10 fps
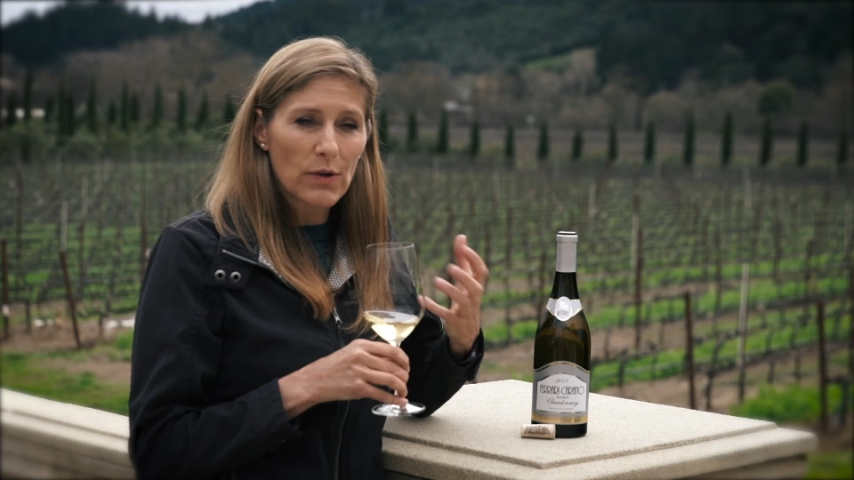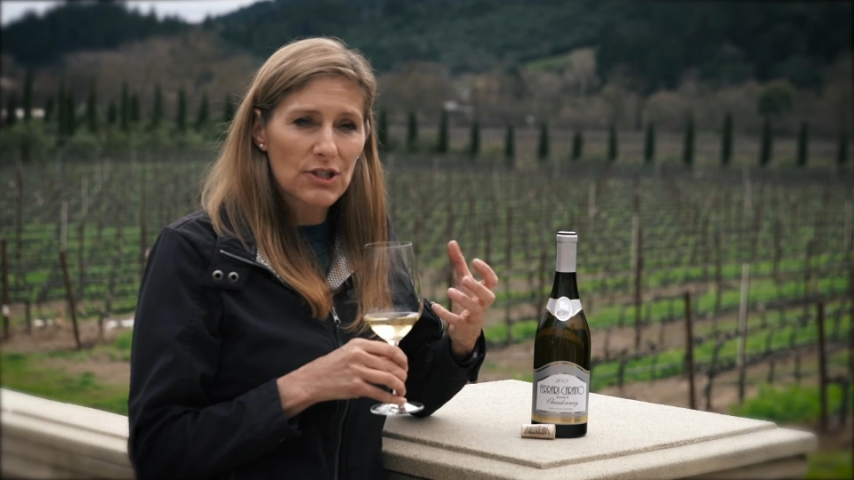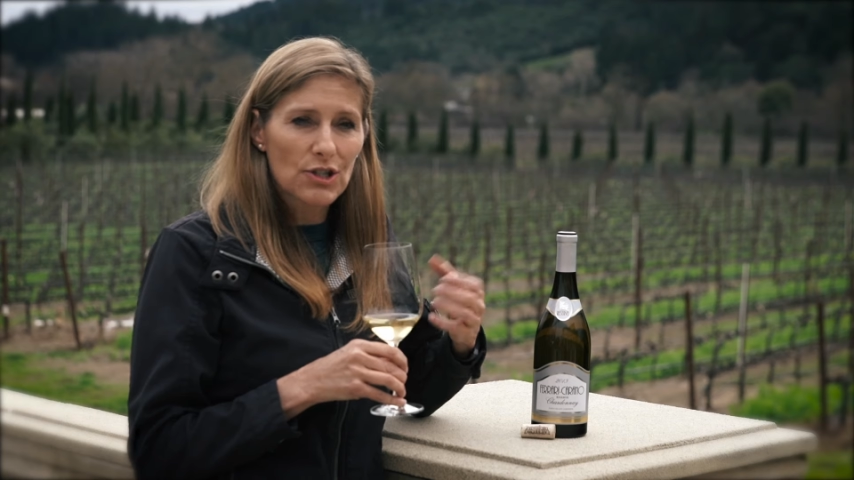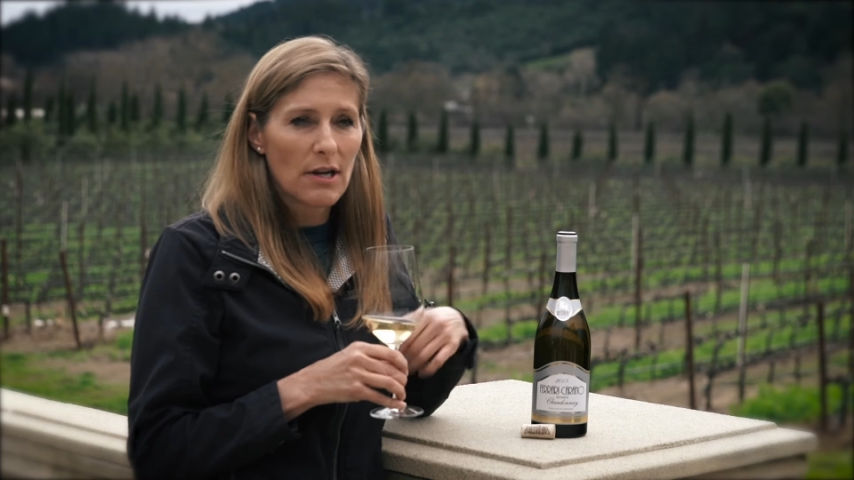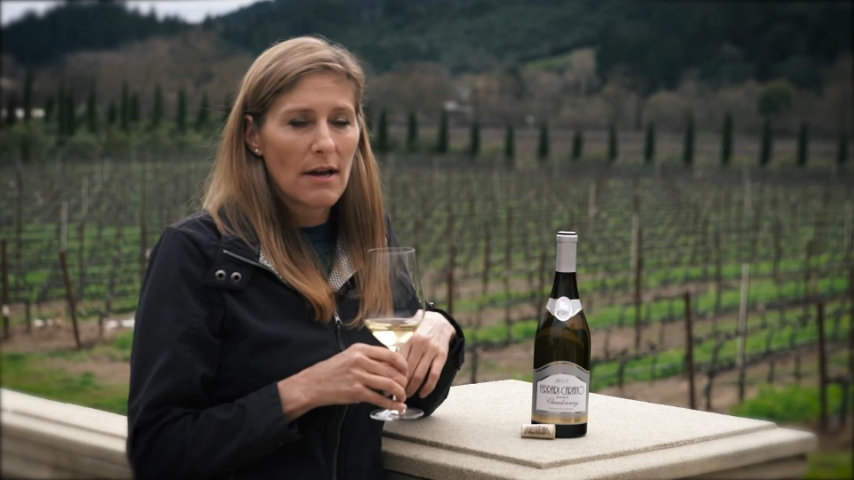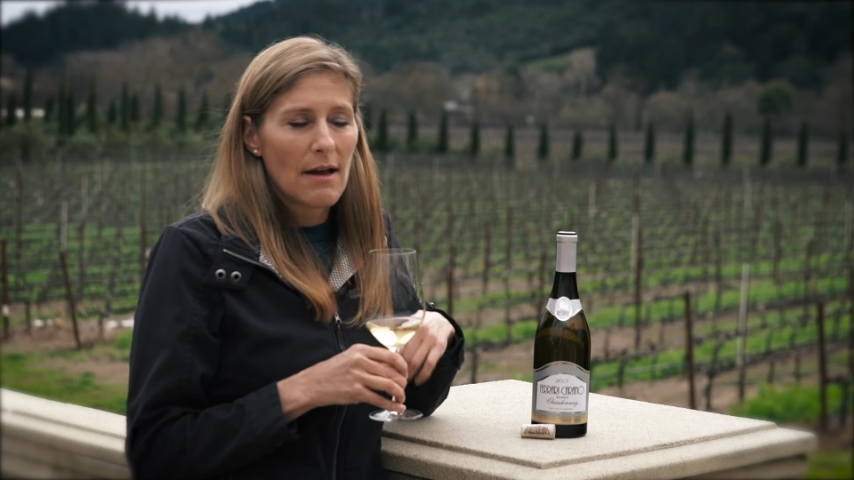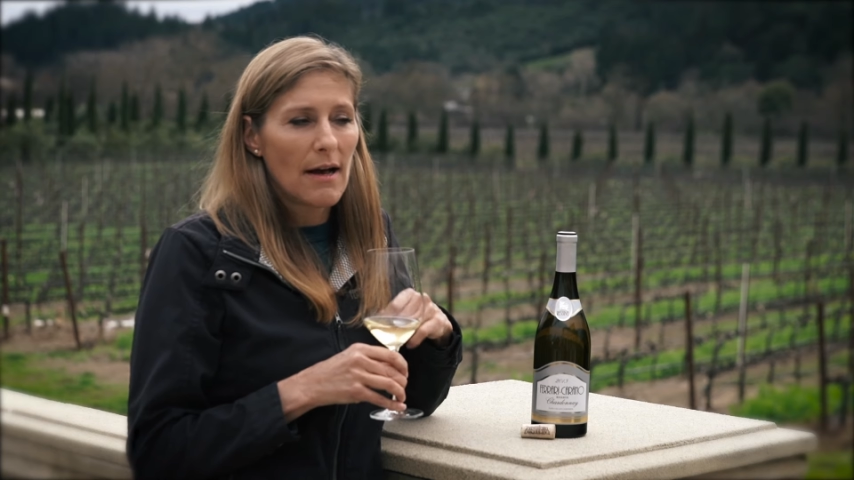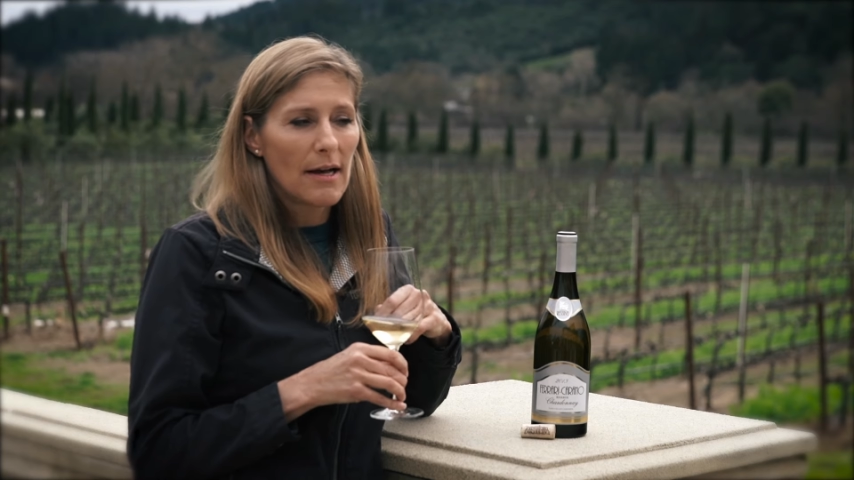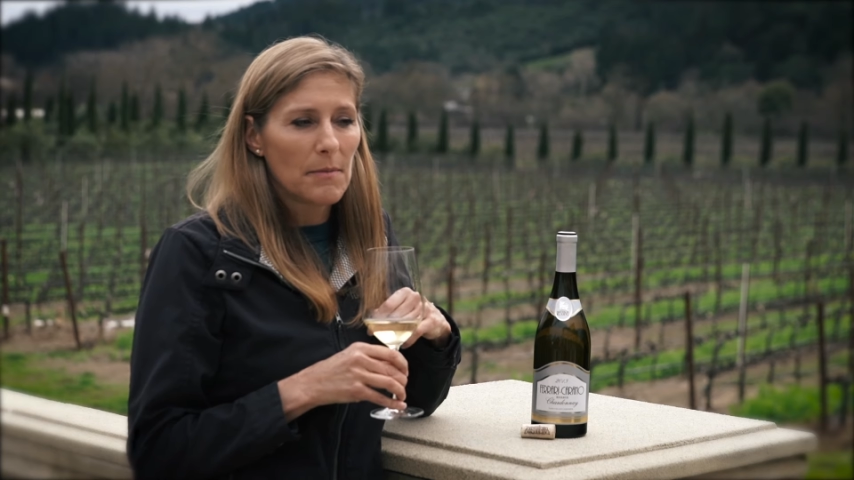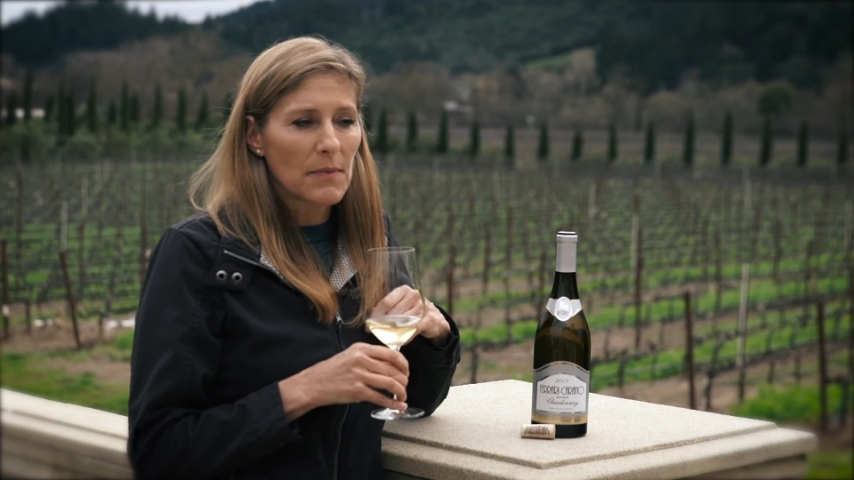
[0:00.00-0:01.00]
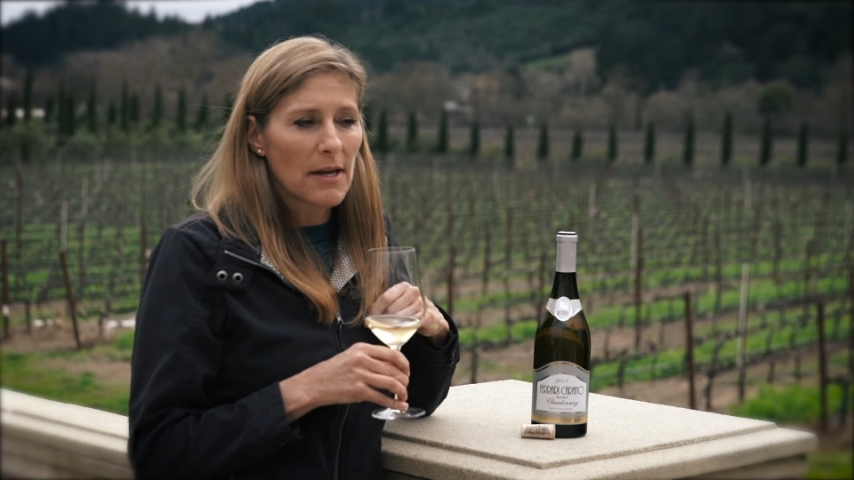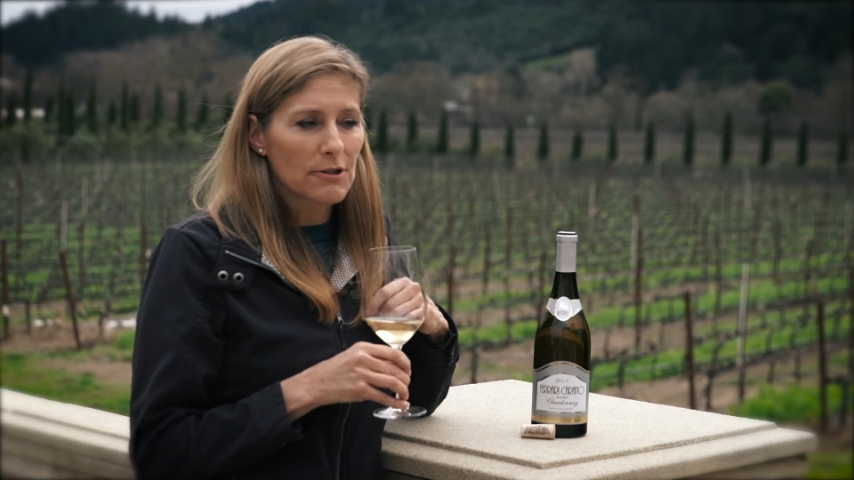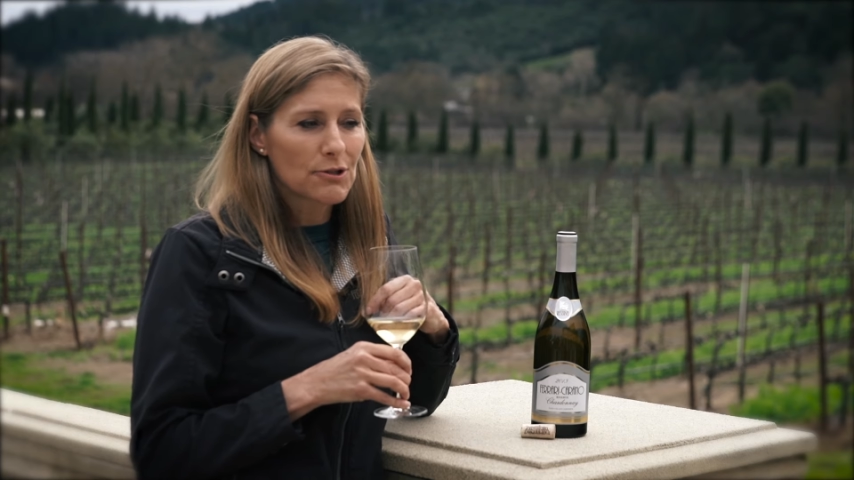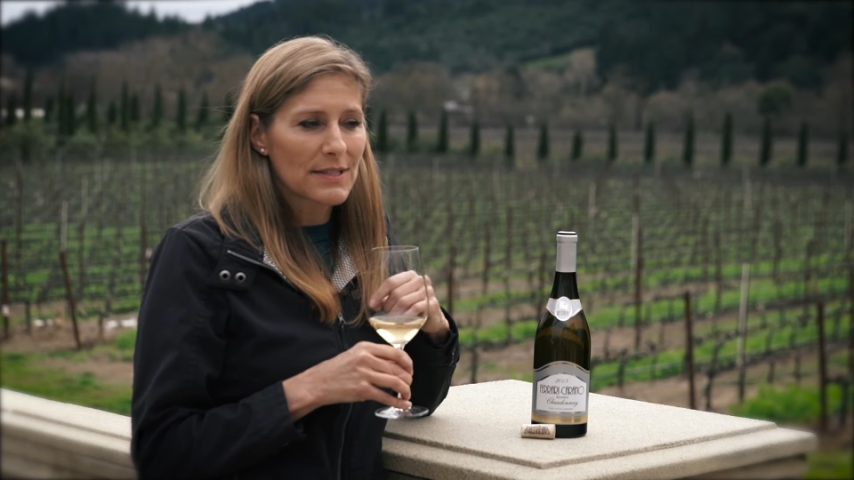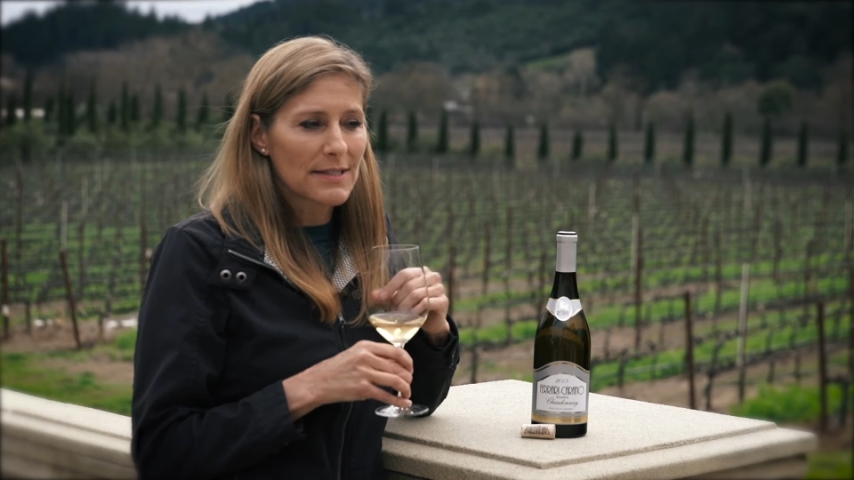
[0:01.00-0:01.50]
Rich um,
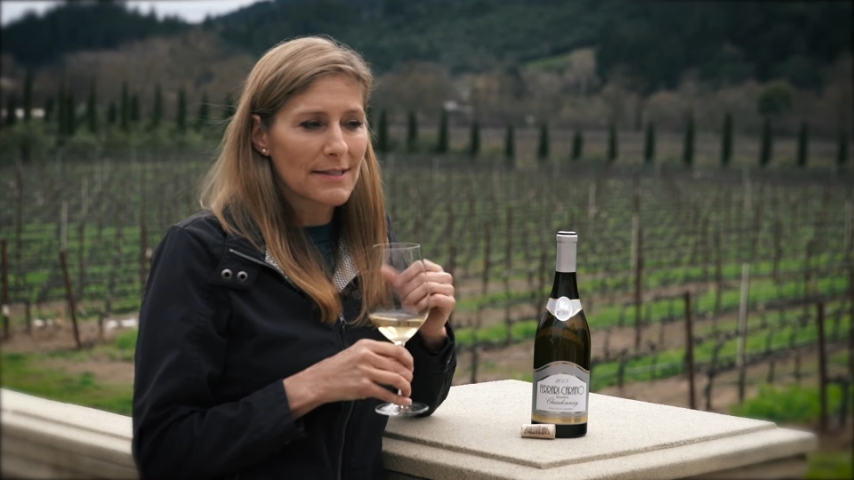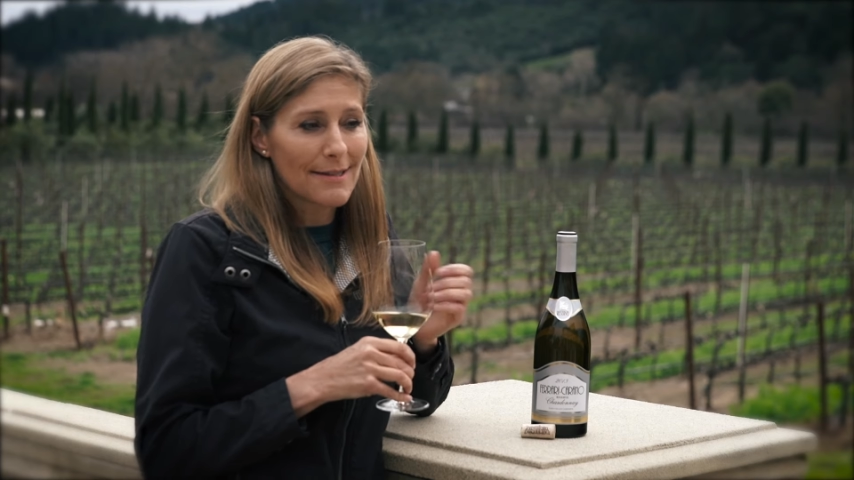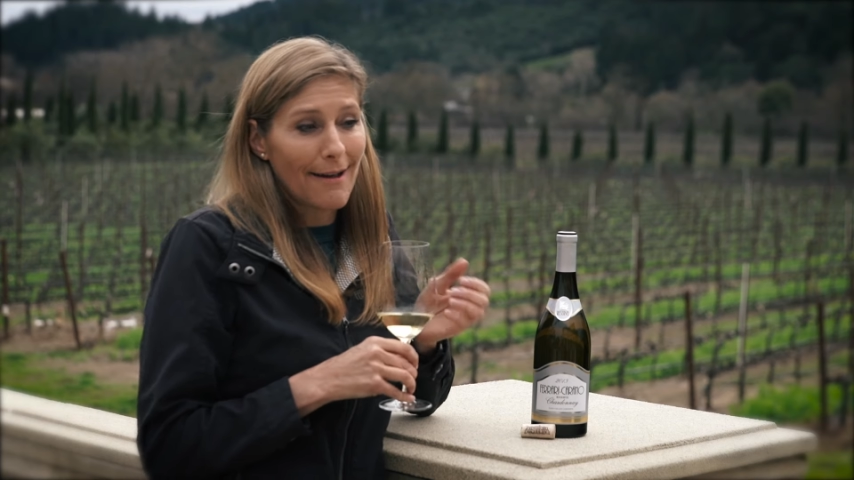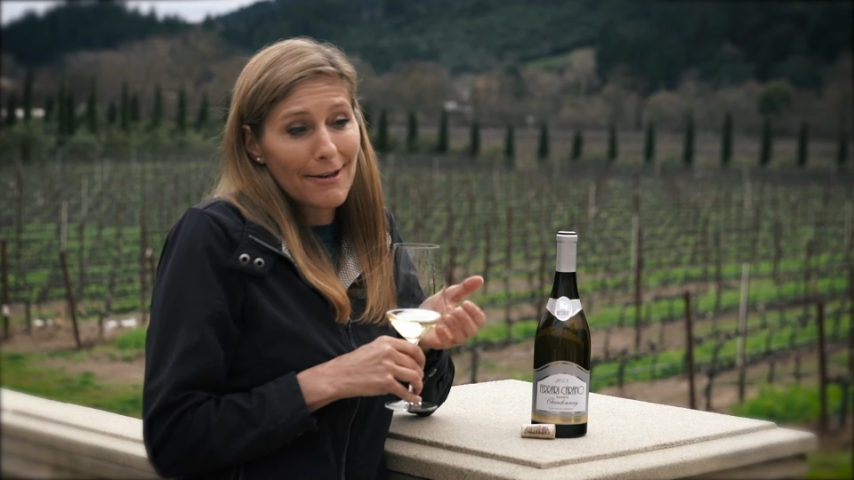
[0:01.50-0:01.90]
characteristics.